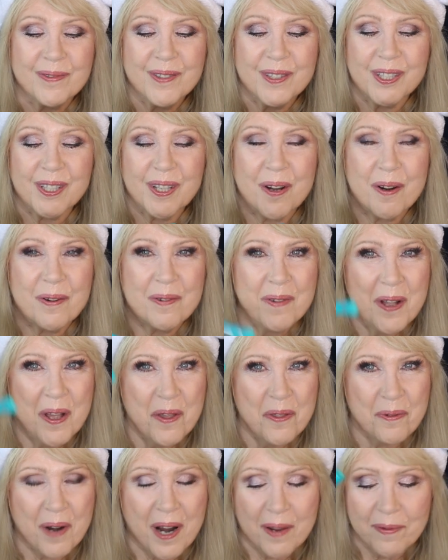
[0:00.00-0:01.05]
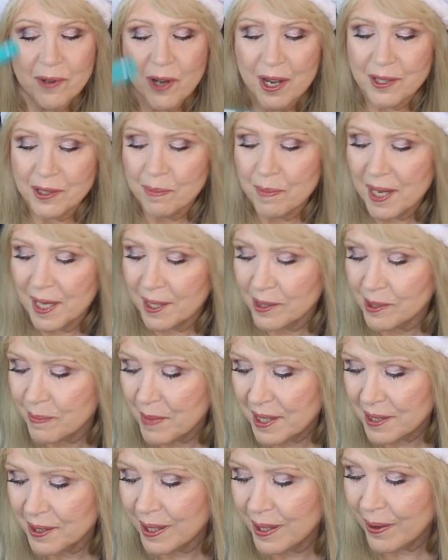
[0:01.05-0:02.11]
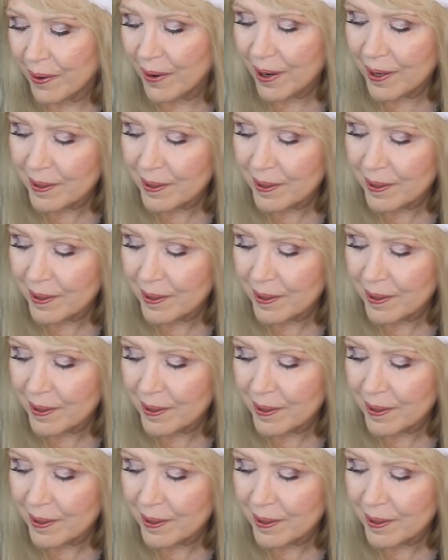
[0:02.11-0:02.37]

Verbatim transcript: So Thrive Cosmetics mascara.